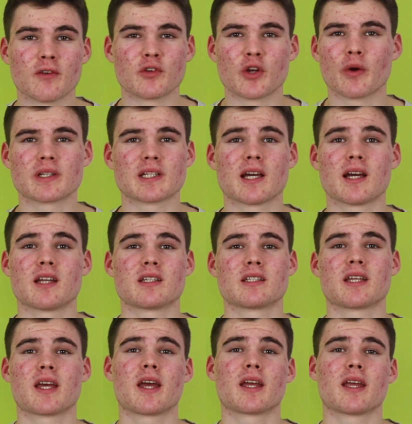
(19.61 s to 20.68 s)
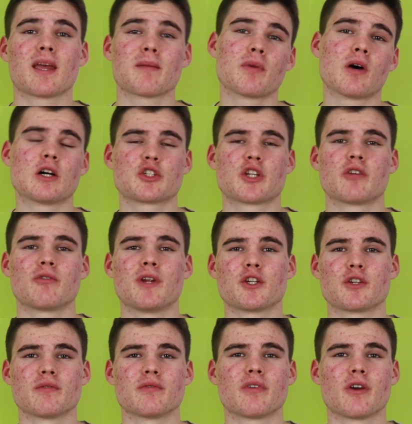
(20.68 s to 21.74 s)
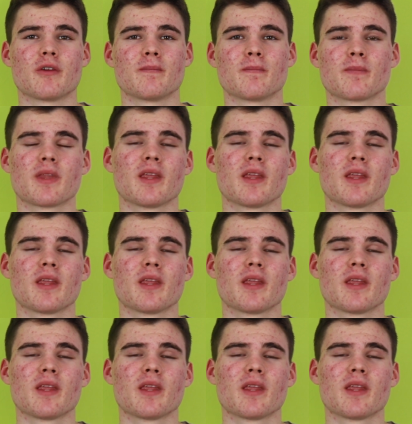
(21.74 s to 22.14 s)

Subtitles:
of going ahead and getting a past generation phone.